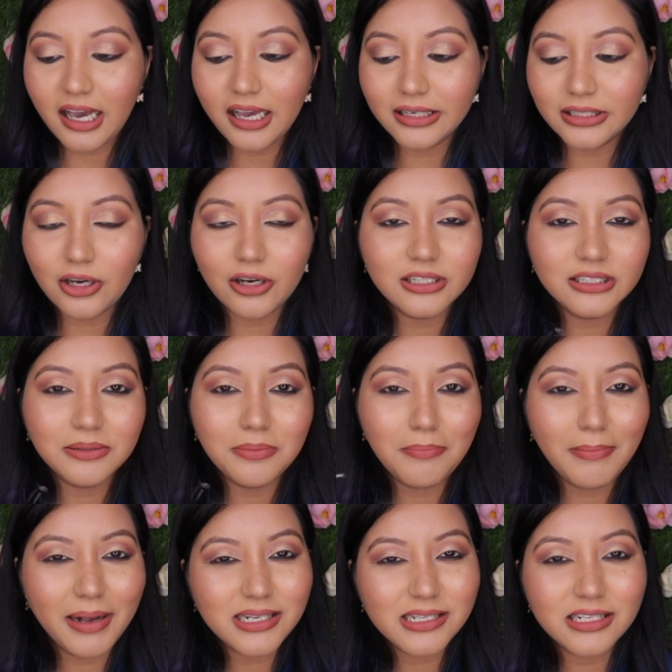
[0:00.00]
and not
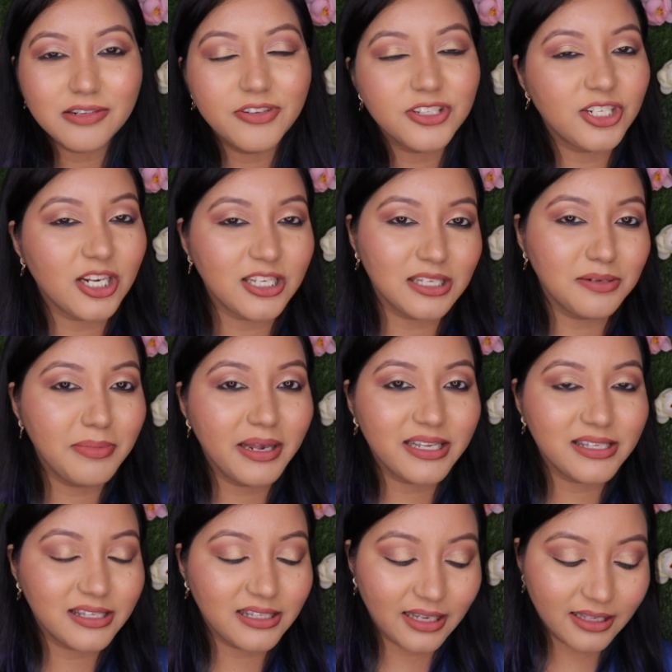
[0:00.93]
metal, which doesn't
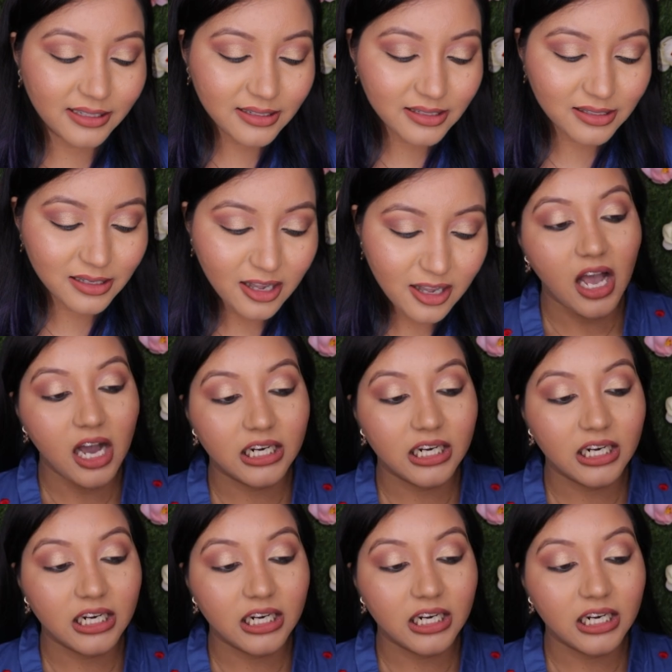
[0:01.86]
make sense.